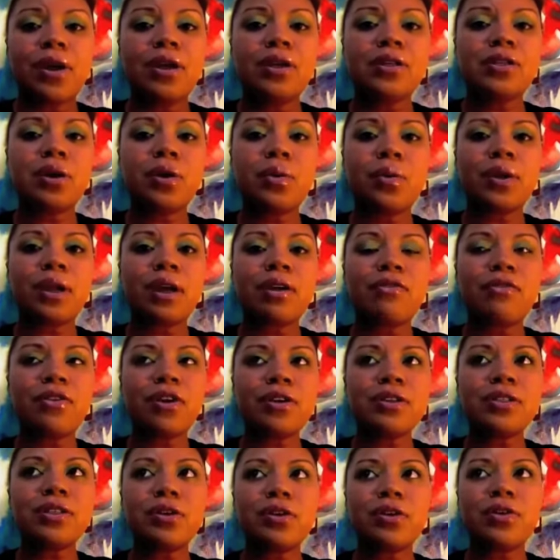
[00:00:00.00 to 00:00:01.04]
So when I
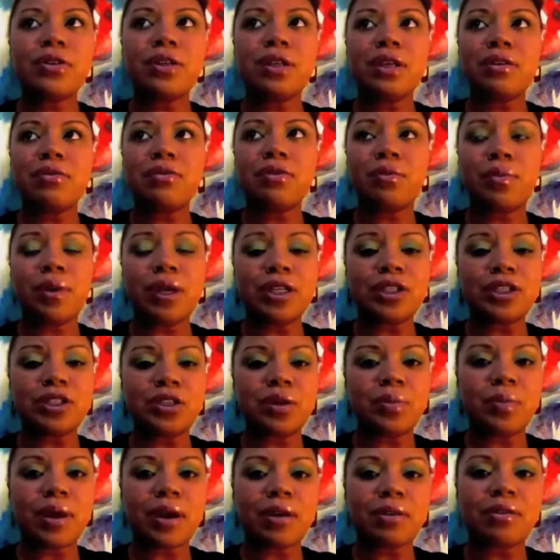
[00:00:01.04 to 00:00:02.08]
first heard the
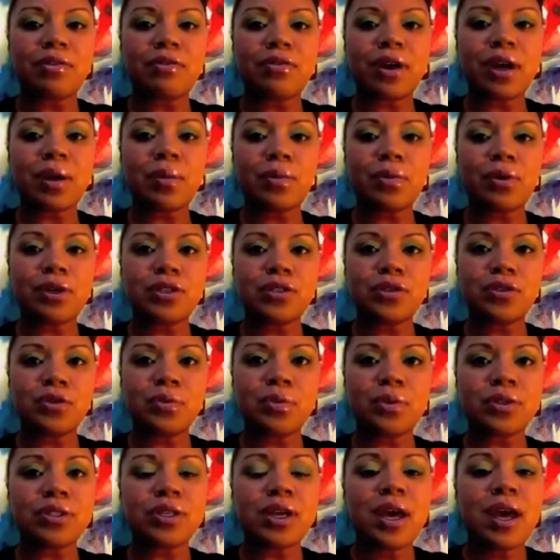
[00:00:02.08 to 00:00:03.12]
information about the fibroid
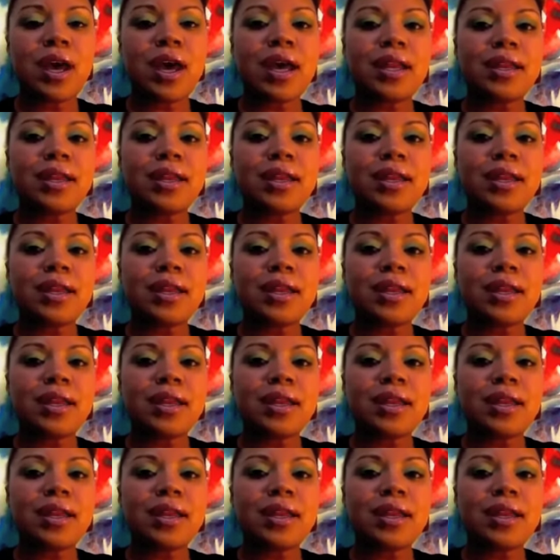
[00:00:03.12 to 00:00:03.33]
tumors,